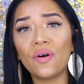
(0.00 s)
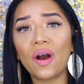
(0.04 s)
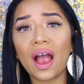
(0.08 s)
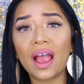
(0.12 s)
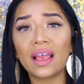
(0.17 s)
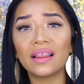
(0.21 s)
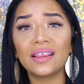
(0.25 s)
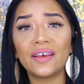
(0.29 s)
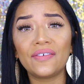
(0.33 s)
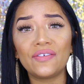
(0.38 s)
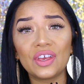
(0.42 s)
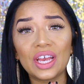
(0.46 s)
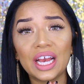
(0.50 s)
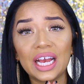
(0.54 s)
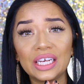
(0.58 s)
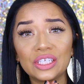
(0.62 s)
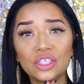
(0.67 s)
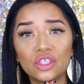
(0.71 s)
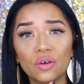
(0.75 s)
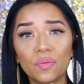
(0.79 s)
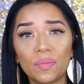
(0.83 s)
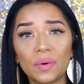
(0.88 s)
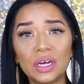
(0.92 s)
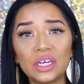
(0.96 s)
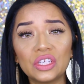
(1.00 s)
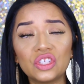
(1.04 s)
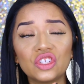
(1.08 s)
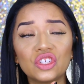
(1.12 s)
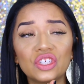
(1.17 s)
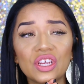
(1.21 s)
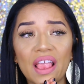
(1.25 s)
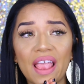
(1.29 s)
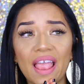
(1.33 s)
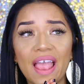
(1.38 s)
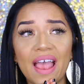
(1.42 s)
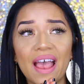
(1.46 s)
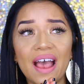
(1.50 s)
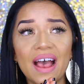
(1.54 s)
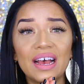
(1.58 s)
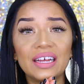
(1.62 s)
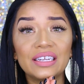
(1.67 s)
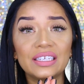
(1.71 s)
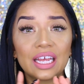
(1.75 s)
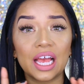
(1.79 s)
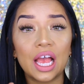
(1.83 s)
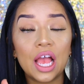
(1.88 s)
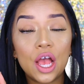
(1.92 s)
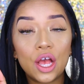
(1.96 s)
I love you guys so much,
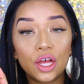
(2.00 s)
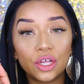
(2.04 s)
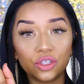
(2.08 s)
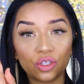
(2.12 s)
and